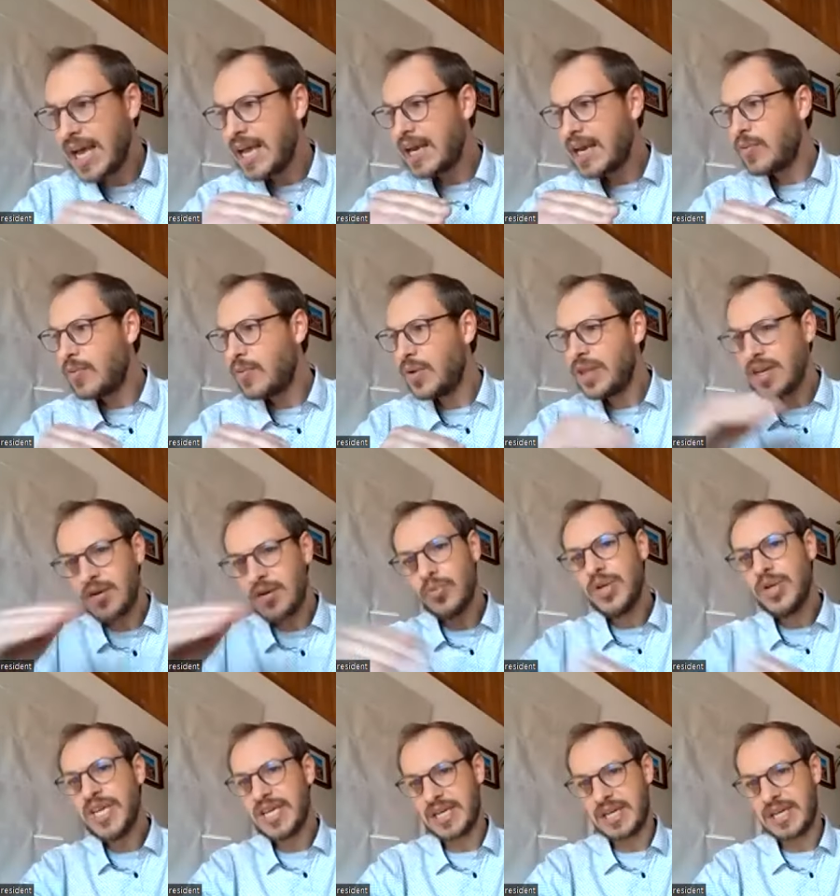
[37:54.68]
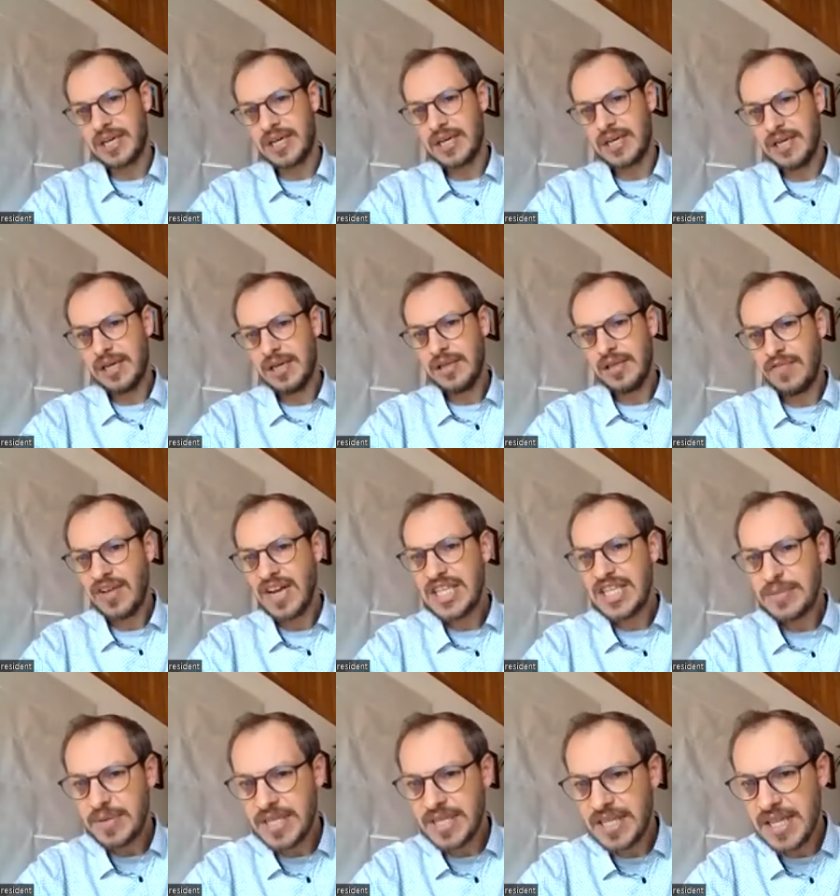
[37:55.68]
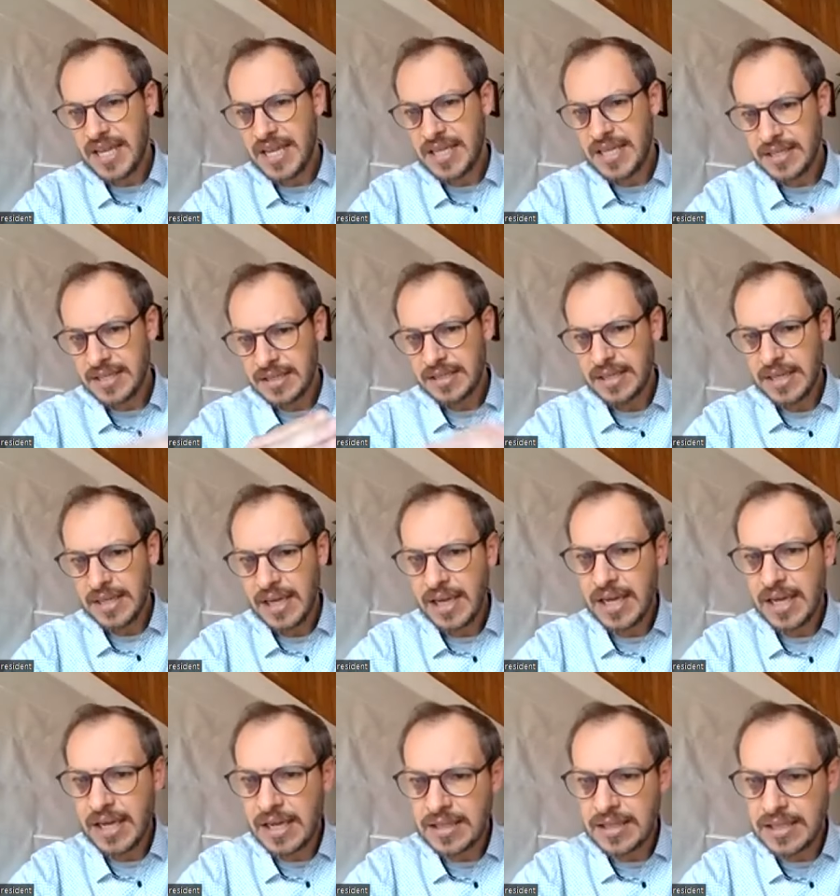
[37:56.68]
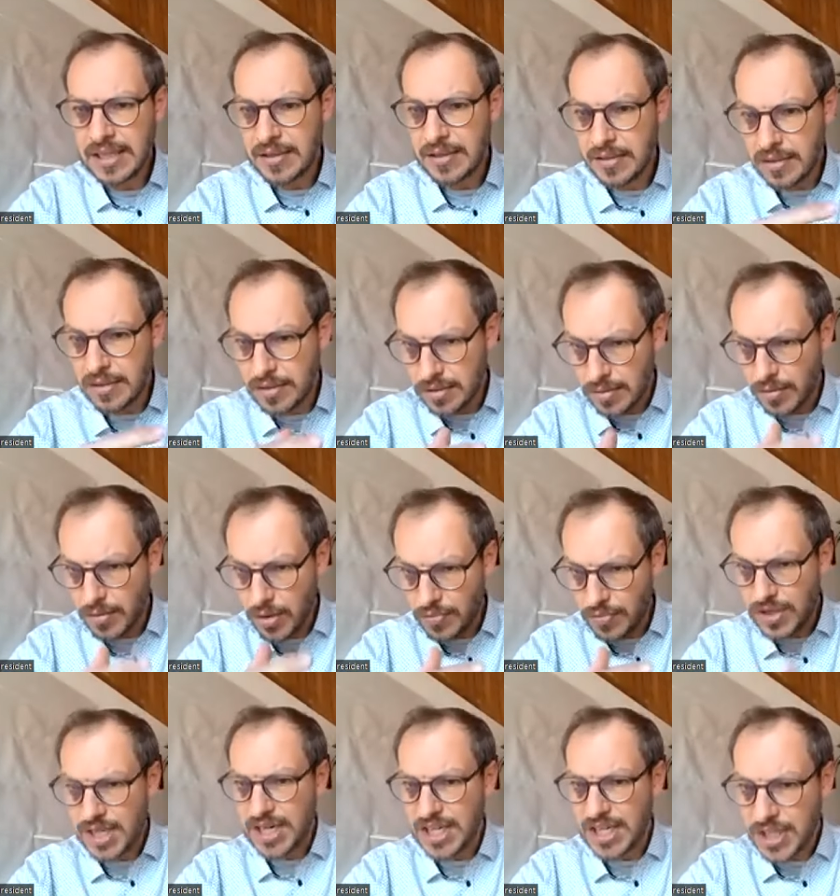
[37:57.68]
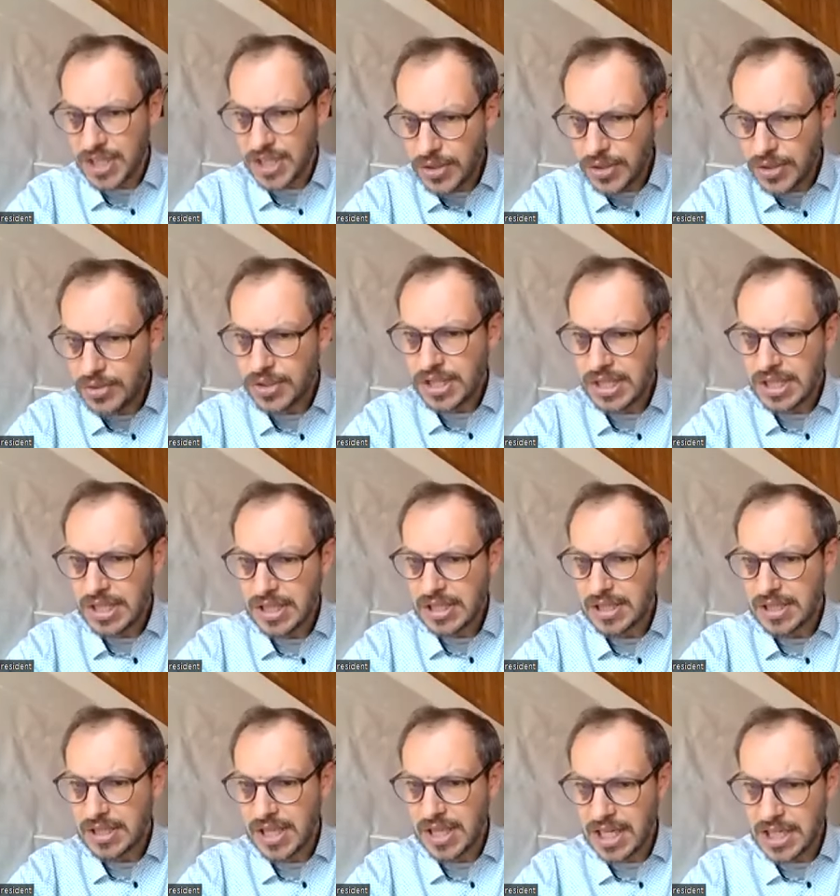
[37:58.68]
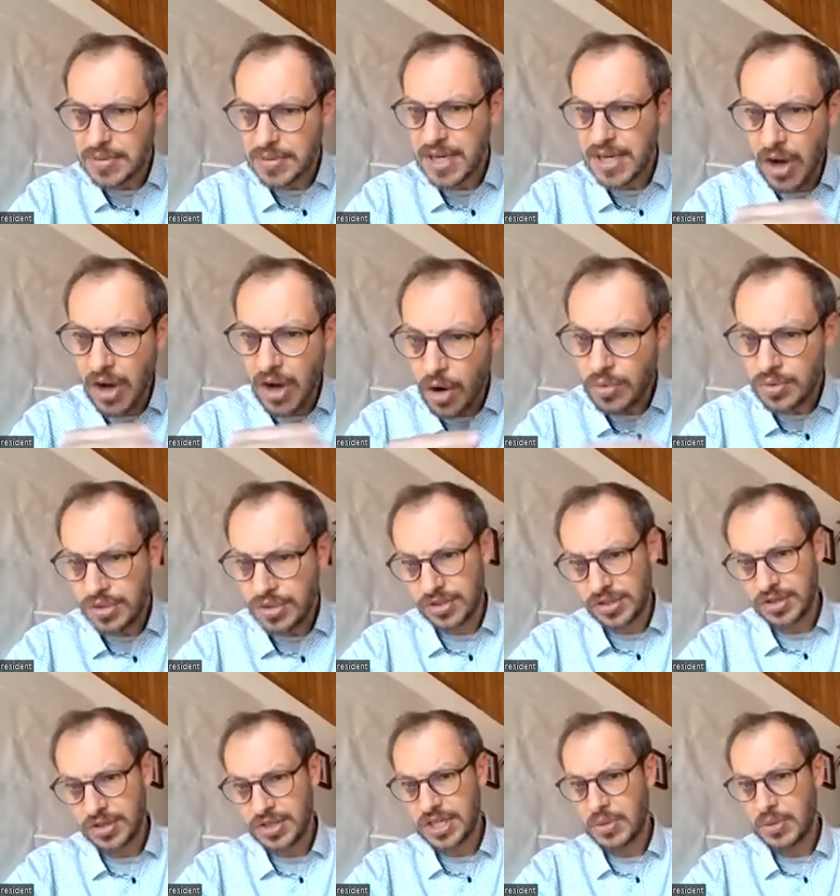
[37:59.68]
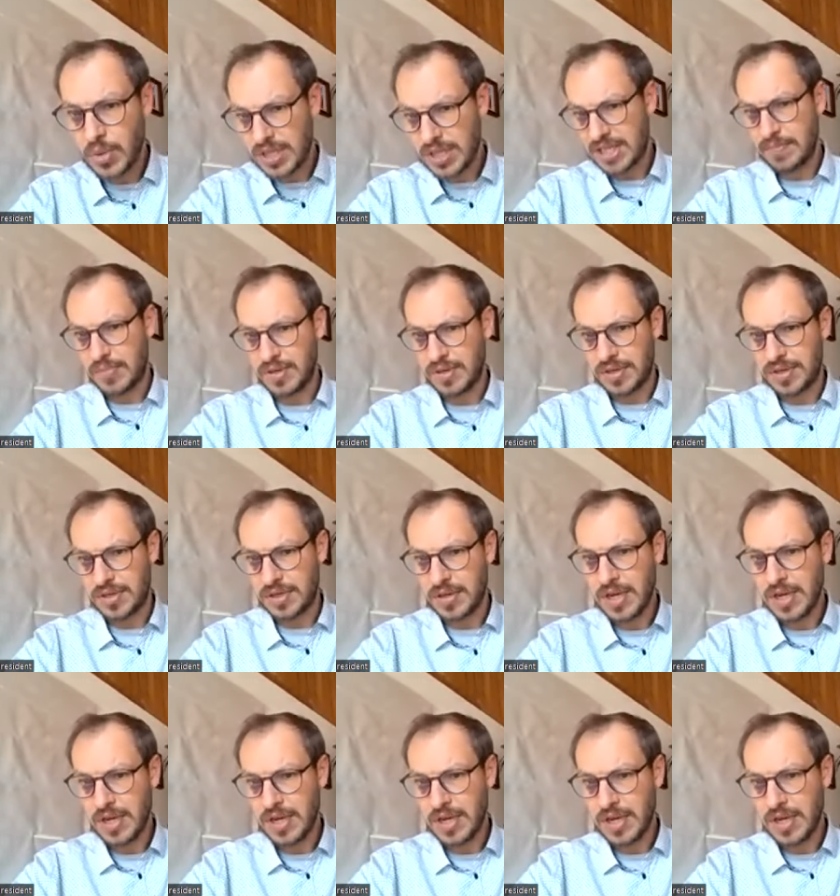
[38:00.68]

And within a week, the vice president uh, said some official excuses and explained how sociology was important.